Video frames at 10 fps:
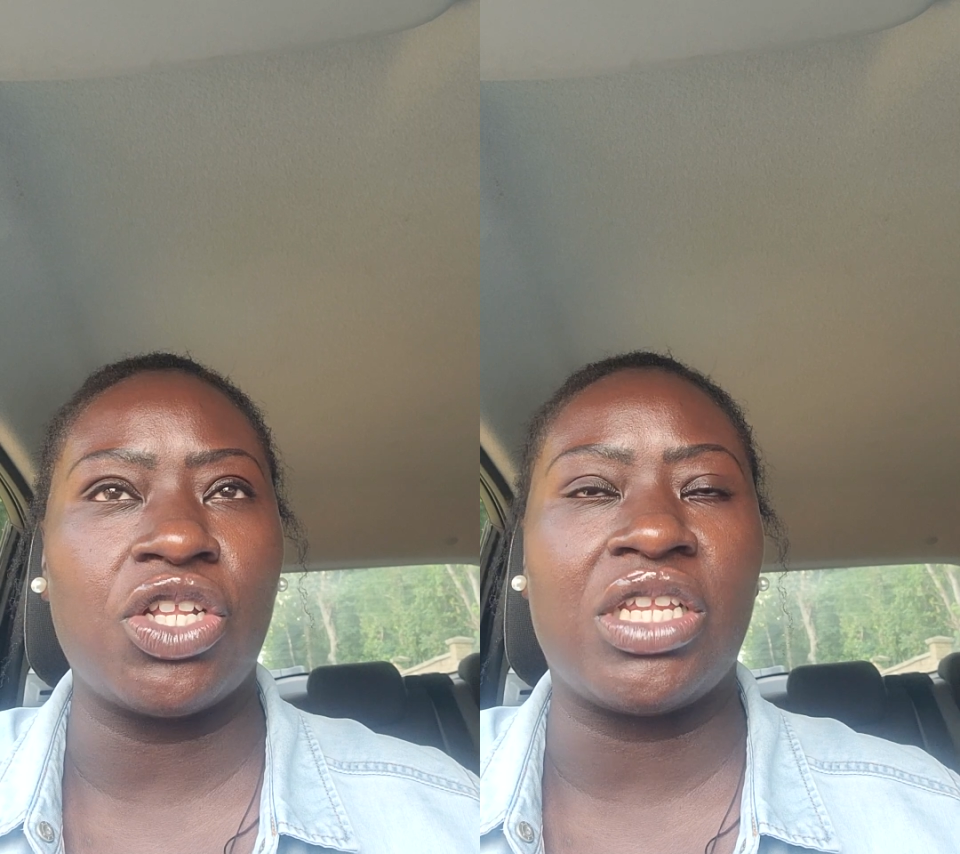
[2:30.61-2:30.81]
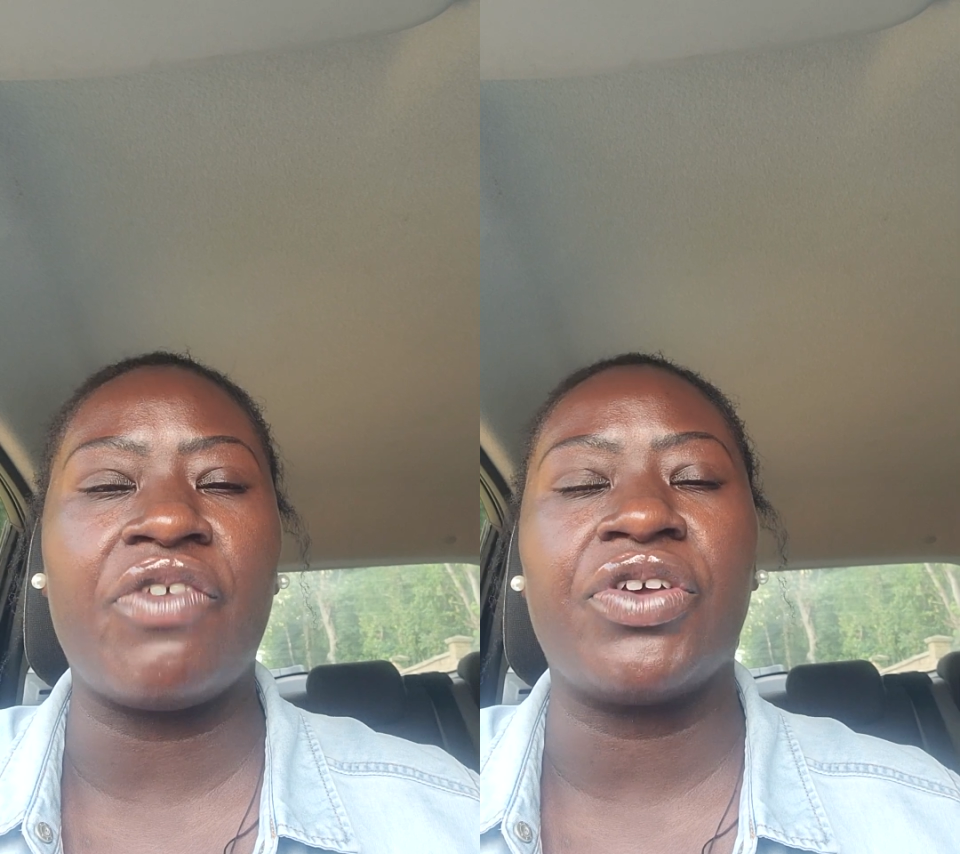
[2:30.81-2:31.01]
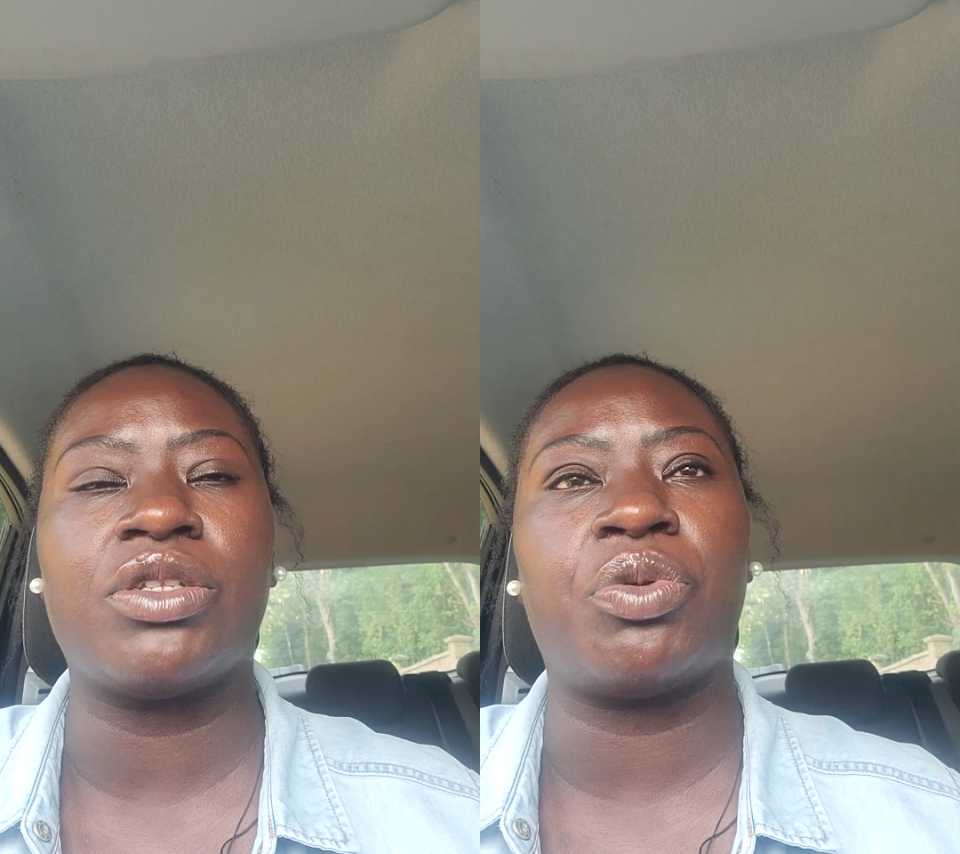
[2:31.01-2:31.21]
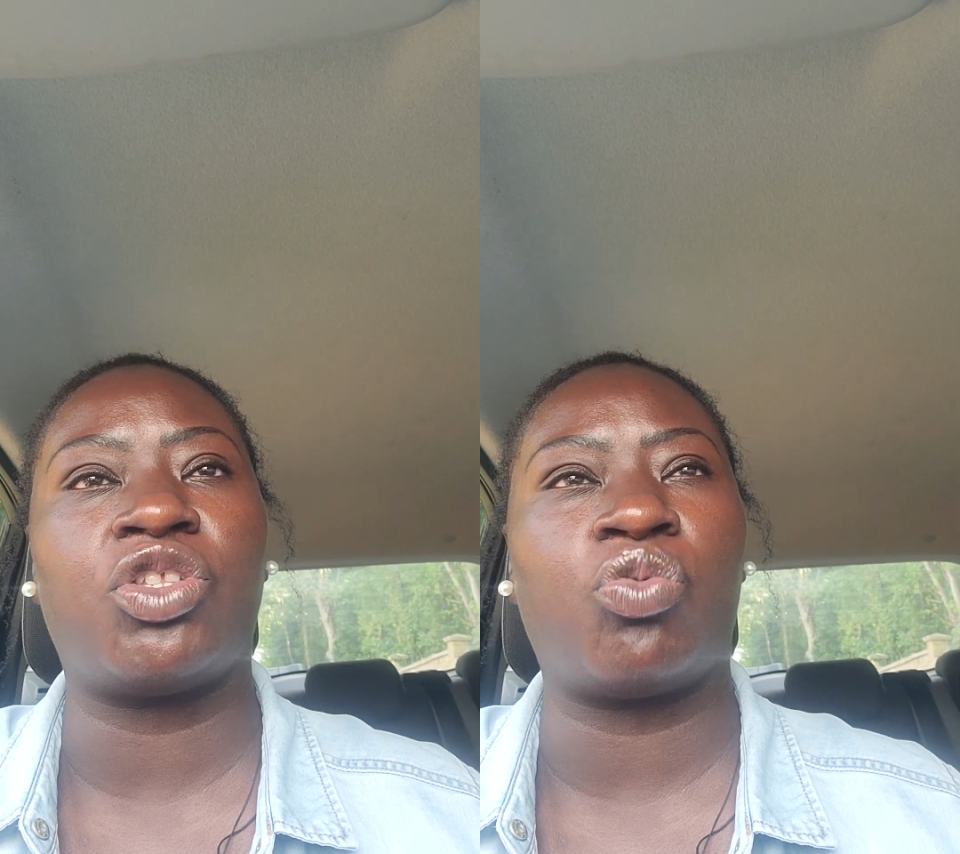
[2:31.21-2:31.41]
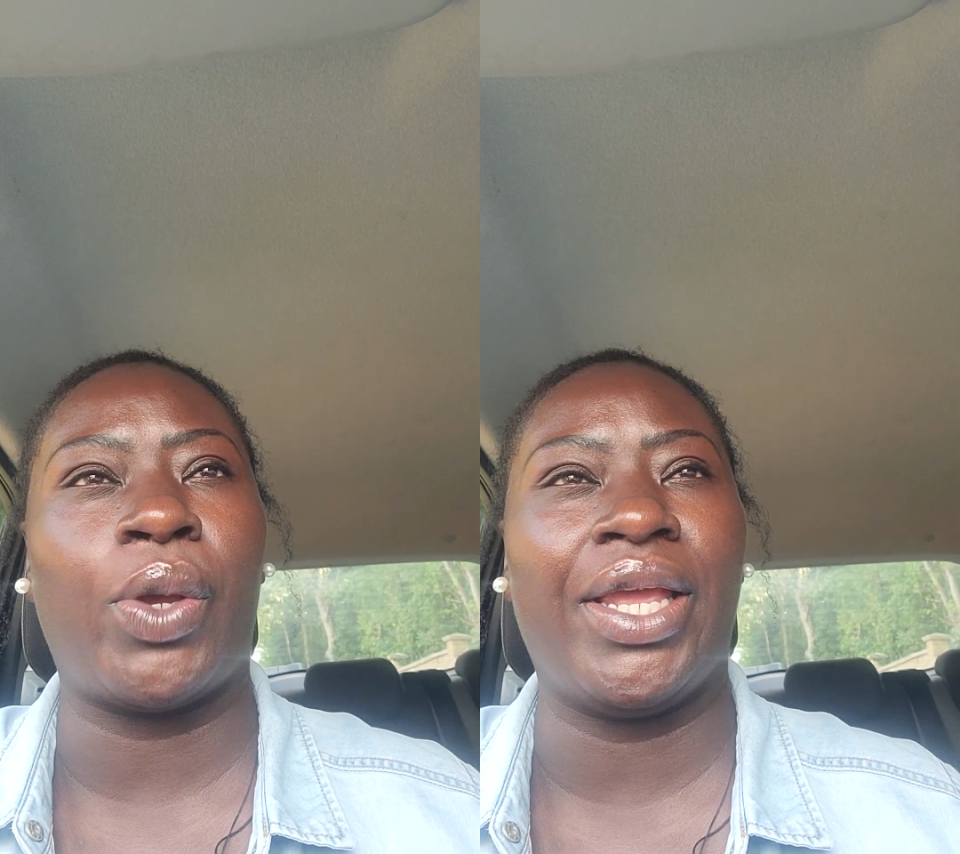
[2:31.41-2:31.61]
the difference
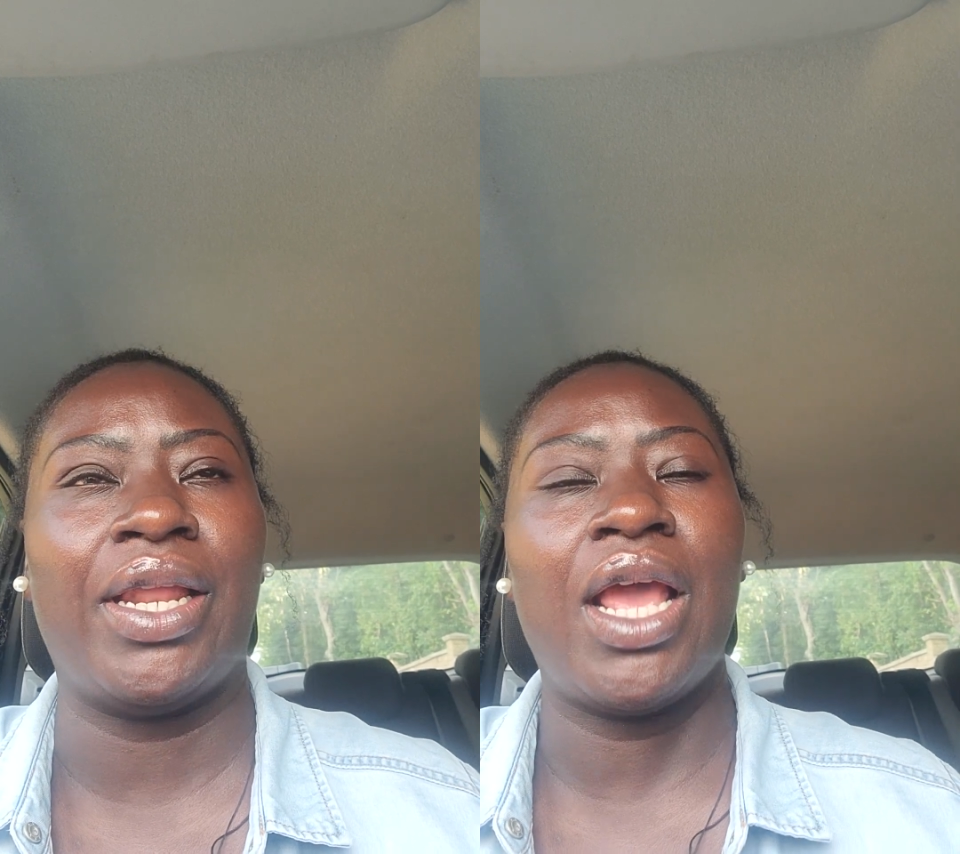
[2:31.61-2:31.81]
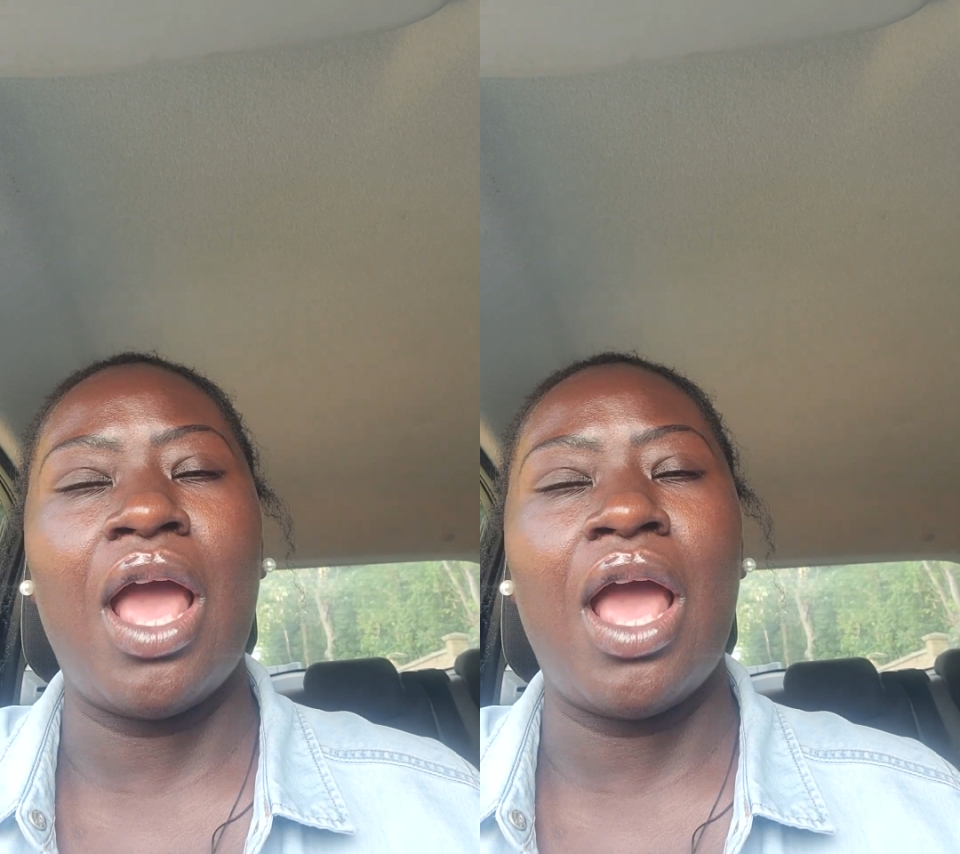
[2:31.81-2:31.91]
between